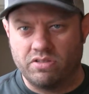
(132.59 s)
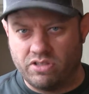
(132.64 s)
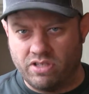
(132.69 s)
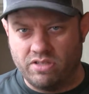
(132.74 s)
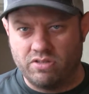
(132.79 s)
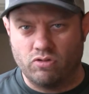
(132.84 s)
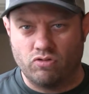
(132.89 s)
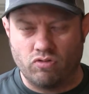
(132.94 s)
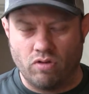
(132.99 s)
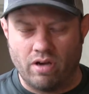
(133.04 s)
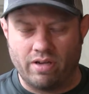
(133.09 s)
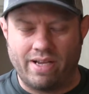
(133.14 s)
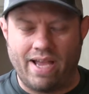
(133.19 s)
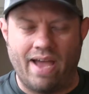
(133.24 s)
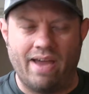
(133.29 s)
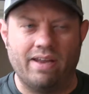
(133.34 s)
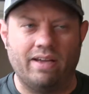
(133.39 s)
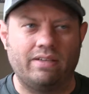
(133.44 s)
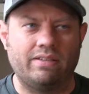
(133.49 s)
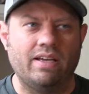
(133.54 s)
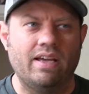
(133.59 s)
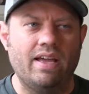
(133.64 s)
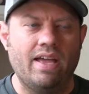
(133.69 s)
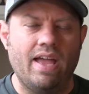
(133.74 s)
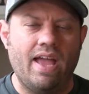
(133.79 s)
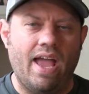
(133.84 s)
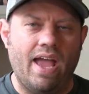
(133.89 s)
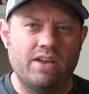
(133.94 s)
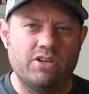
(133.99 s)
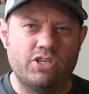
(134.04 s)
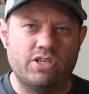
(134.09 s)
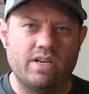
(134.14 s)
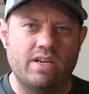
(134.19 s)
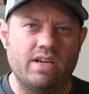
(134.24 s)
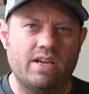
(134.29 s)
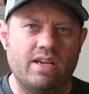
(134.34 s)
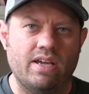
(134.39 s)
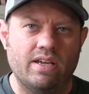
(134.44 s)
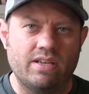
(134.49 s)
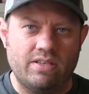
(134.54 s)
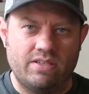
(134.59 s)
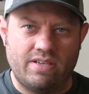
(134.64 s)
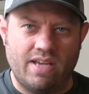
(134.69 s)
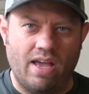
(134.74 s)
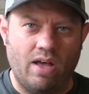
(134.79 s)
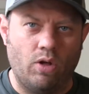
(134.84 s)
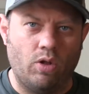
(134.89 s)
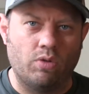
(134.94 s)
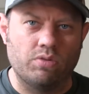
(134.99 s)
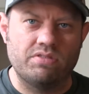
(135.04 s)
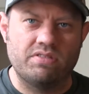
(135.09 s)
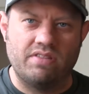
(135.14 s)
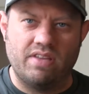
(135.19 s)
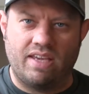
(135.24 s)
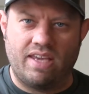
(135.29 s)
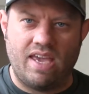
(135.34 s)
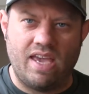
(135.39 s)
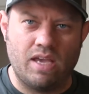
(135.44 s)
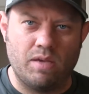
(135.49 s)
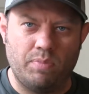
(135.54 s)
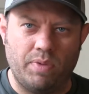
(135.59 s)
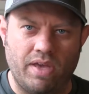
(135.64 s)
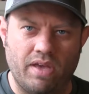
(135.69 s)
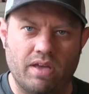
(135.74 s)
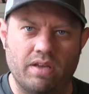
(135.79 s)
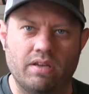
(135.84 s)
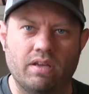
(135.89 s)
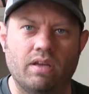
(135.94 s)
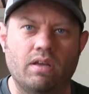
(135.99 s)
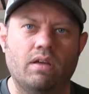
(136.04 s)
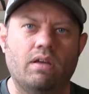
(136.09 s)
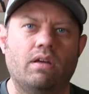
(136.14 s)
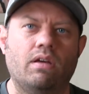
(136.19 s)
She's a drug addict, and she tells the Kingpin